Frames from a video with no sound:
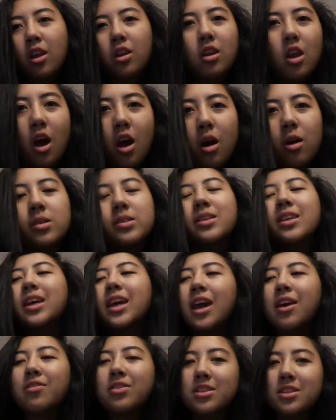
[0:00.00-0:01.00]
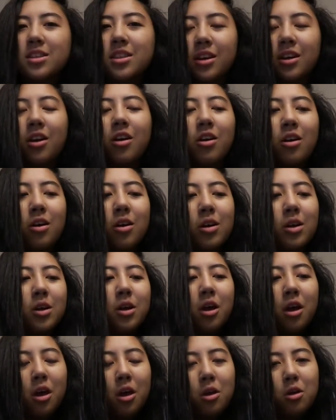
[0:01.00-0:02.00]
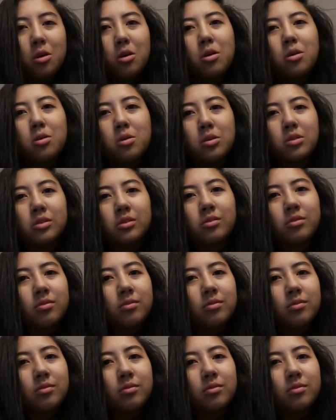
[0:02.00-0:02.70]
no. So they gave it to the girl who